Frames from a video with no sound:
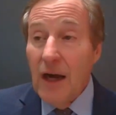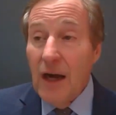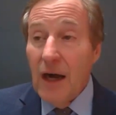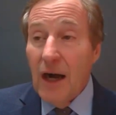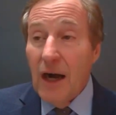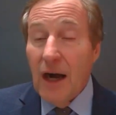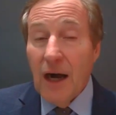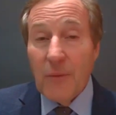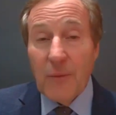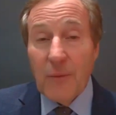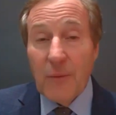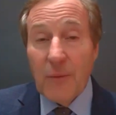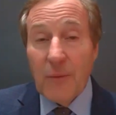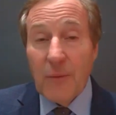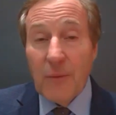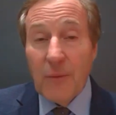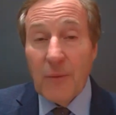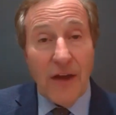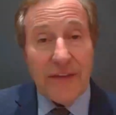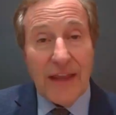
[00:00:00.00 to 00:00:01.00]
Uh, when I
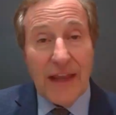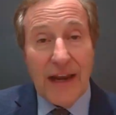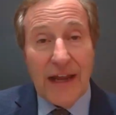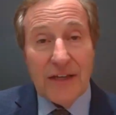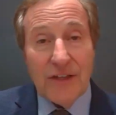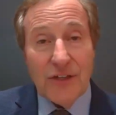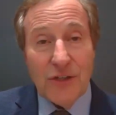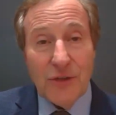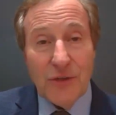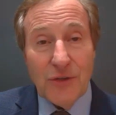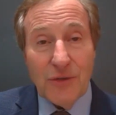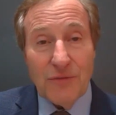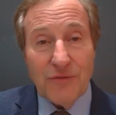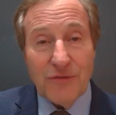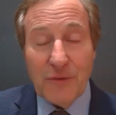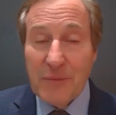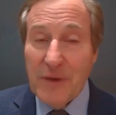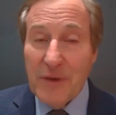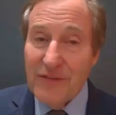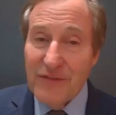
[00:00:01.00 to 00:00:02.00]
saw that, I knew
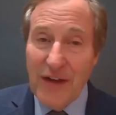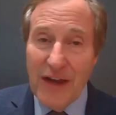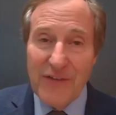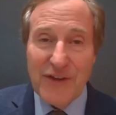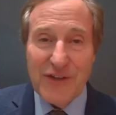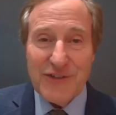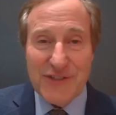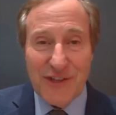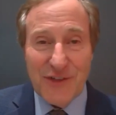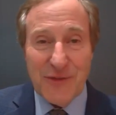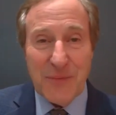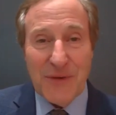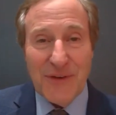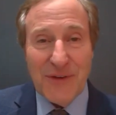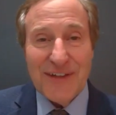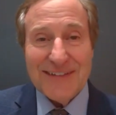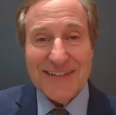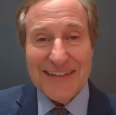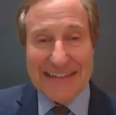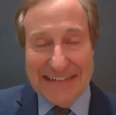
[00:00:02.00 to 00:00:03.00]
from my five years
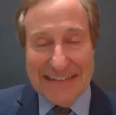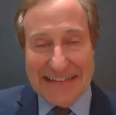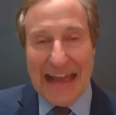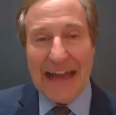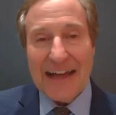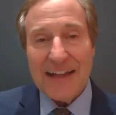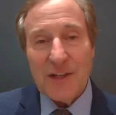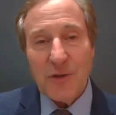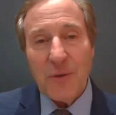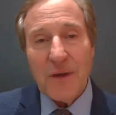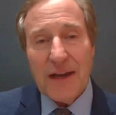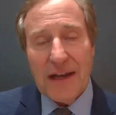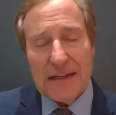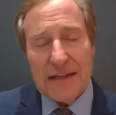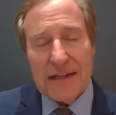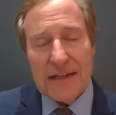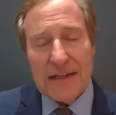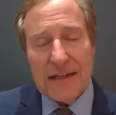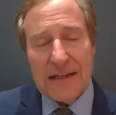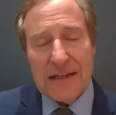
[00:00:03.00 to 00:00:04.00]
experience exactly what I
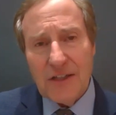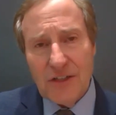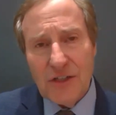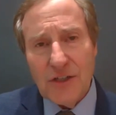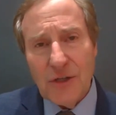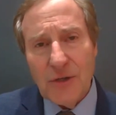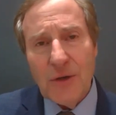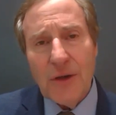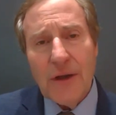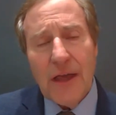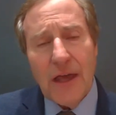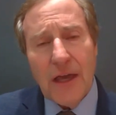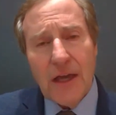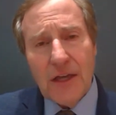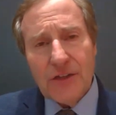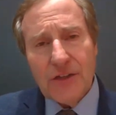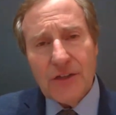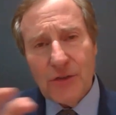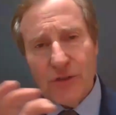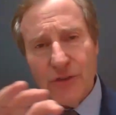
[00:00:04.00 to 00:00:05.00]
needed to do
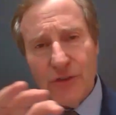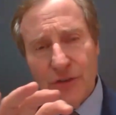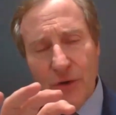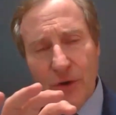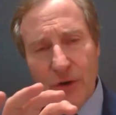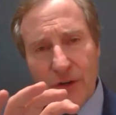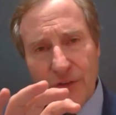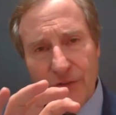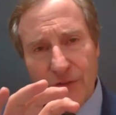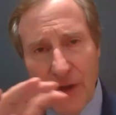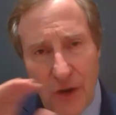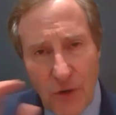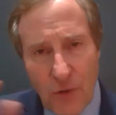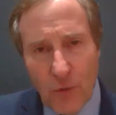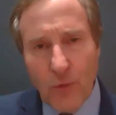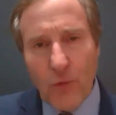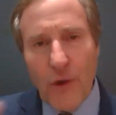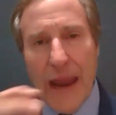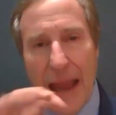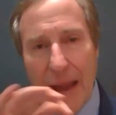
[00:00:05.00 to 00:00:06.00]
to sort of
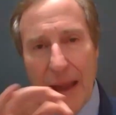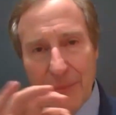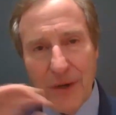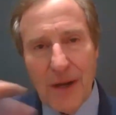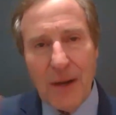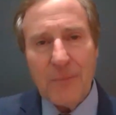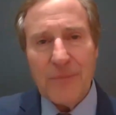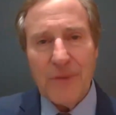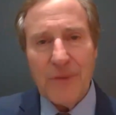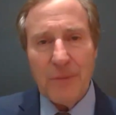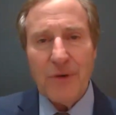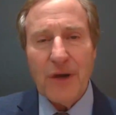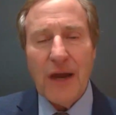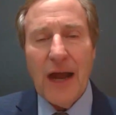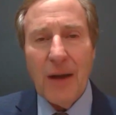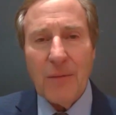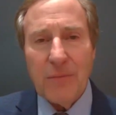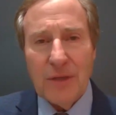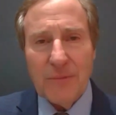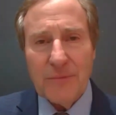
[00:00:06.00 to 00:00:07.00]
wrap up the
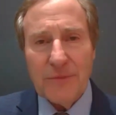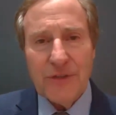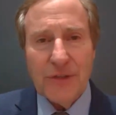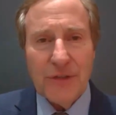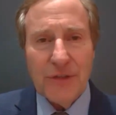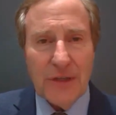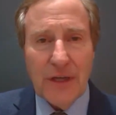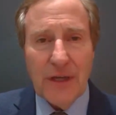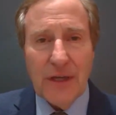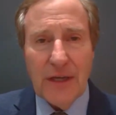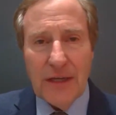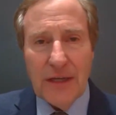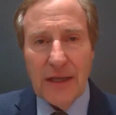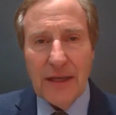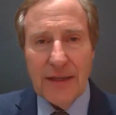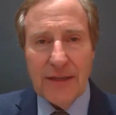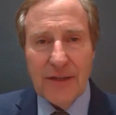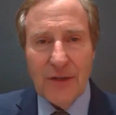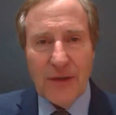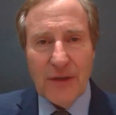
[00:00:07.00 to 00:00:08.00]
problem. So,
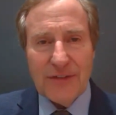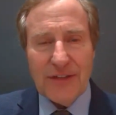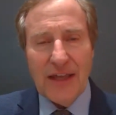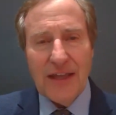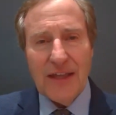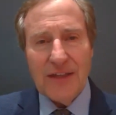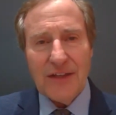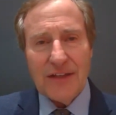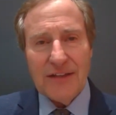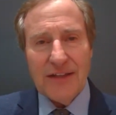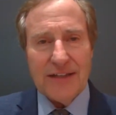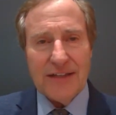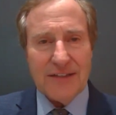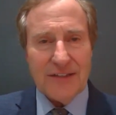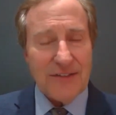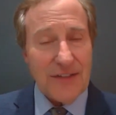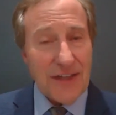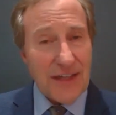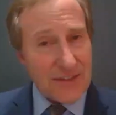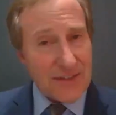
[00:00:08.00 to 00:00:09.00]
you know, as I, as I like to
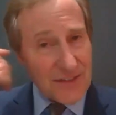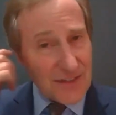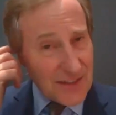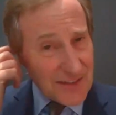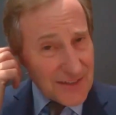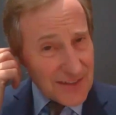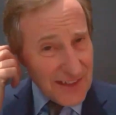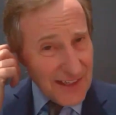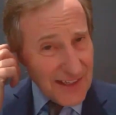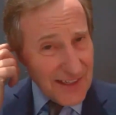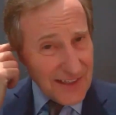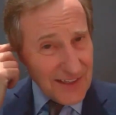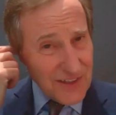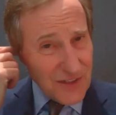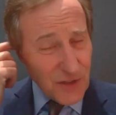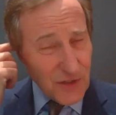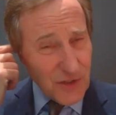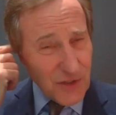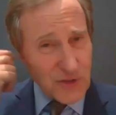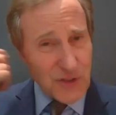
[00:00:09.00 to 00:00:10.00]
say, it's, it's like, you
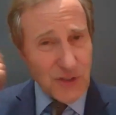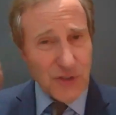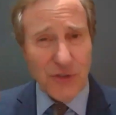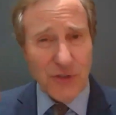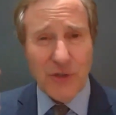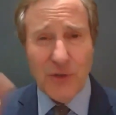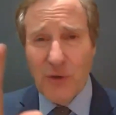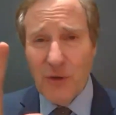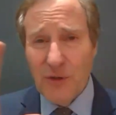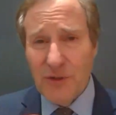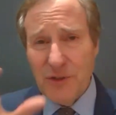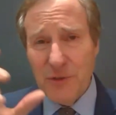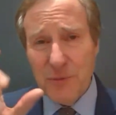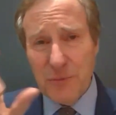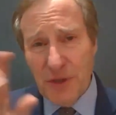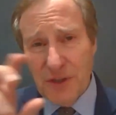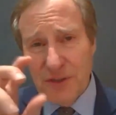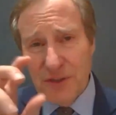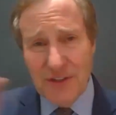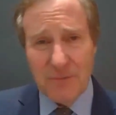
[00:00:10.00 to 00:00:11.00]
know, your two-year-old has
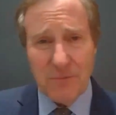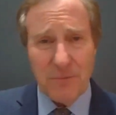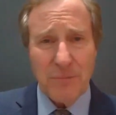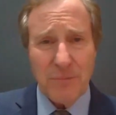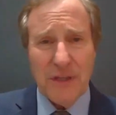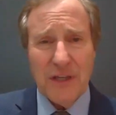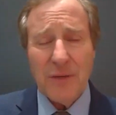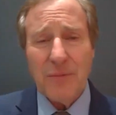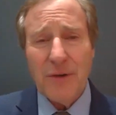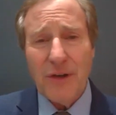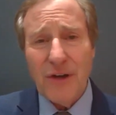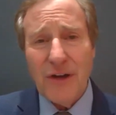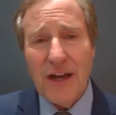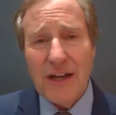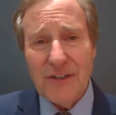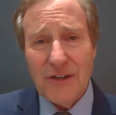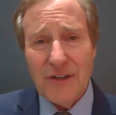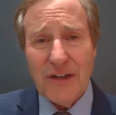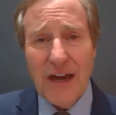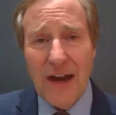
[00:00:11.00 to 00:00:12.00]
put peanut butter on
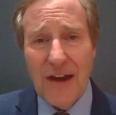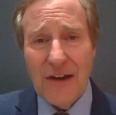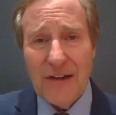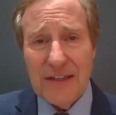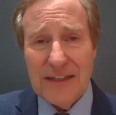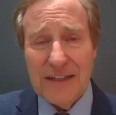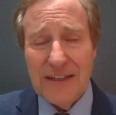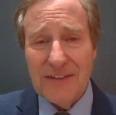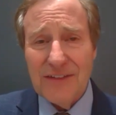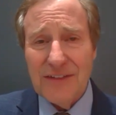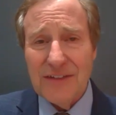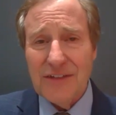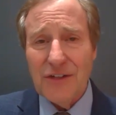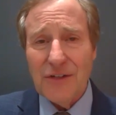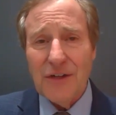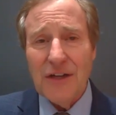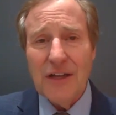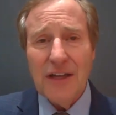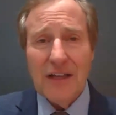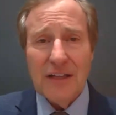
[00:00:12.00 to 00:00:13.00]
your car keys and
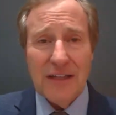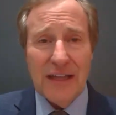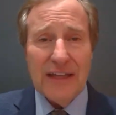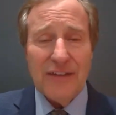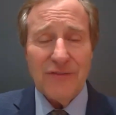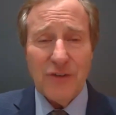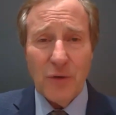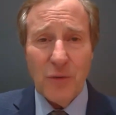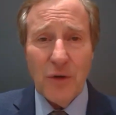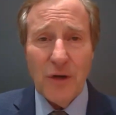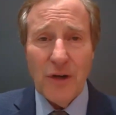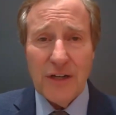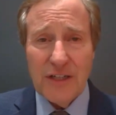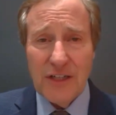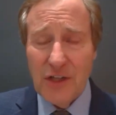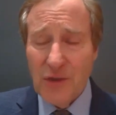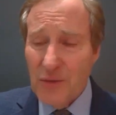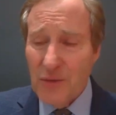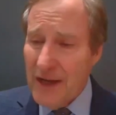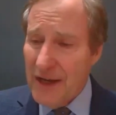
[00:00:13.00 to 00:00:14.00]
you're late for work and
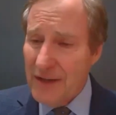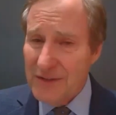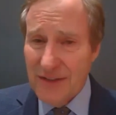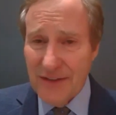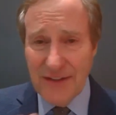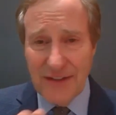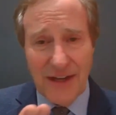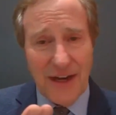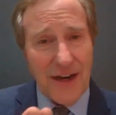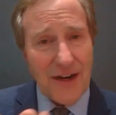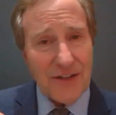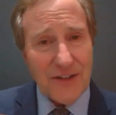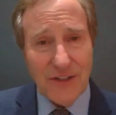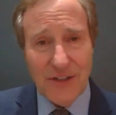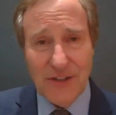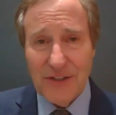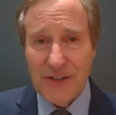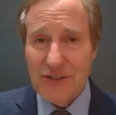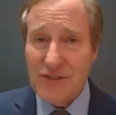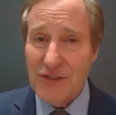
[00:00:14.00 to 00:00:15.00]
you're out to the car and you
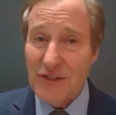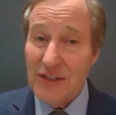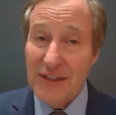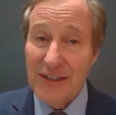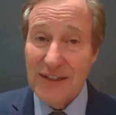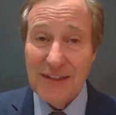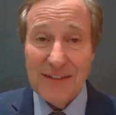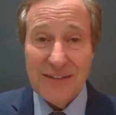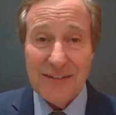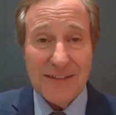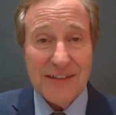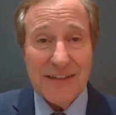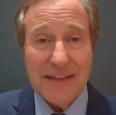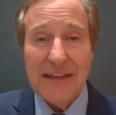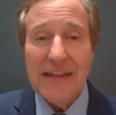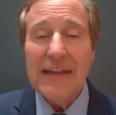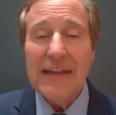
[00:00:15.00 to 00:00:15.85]
look at your keys and